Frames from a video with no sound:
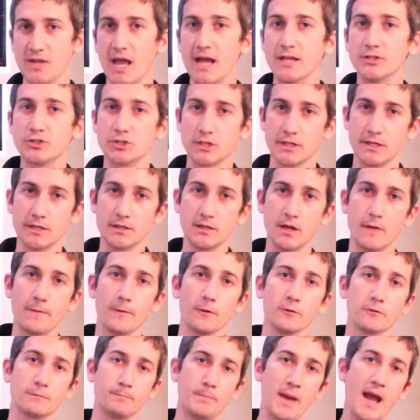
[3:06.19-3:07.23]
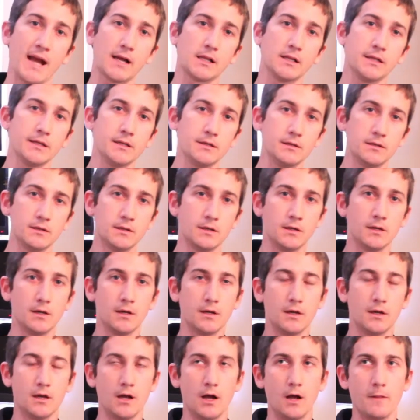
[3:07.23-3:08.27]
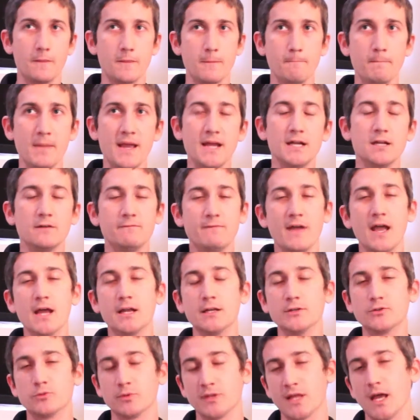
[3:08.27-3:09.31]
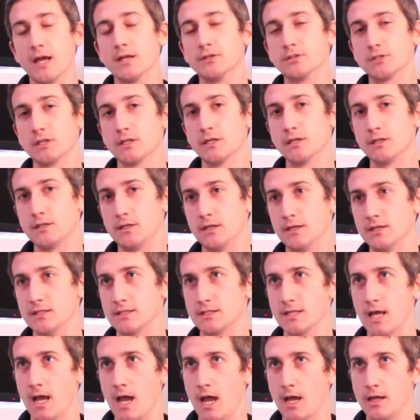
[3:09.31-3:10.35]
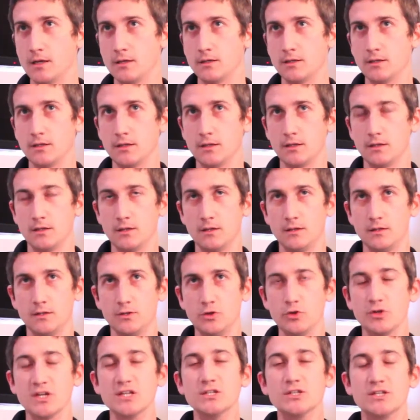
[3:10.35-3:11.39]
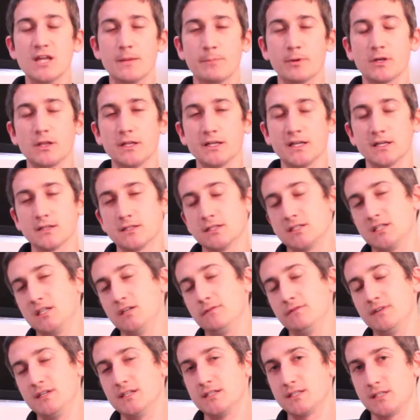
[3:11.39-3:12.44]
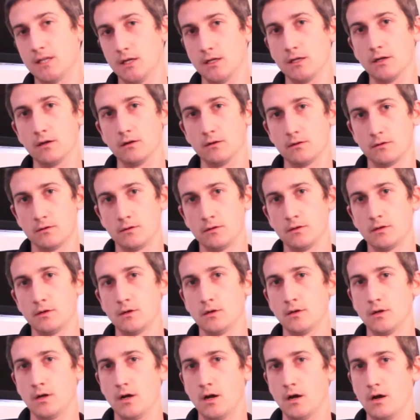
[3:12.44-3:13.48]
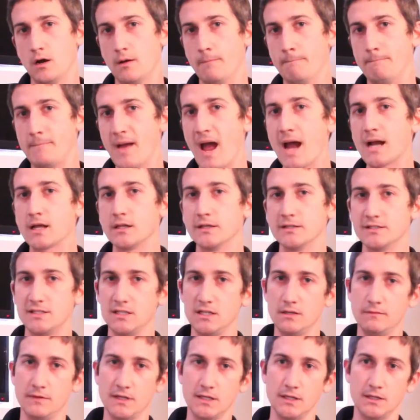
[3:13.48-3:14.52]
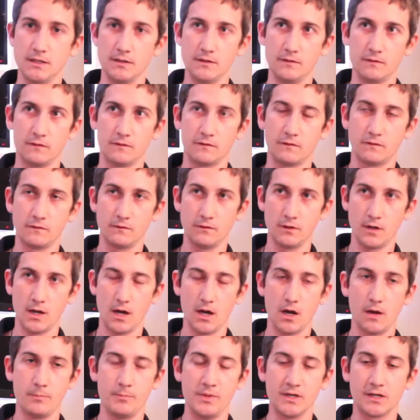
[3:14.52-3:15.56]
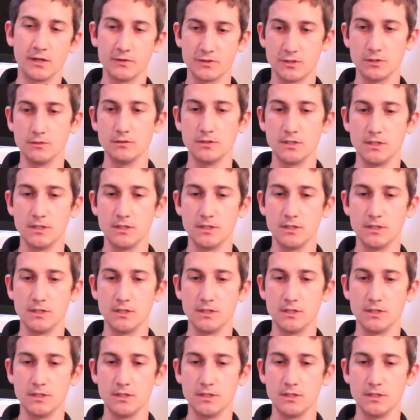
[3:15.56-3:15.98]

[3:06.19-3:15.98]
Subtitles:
edge-lit and there's backlit. The main advantage with edge-lit is that you can typically get the TV skinnier. Backlit TVs, because if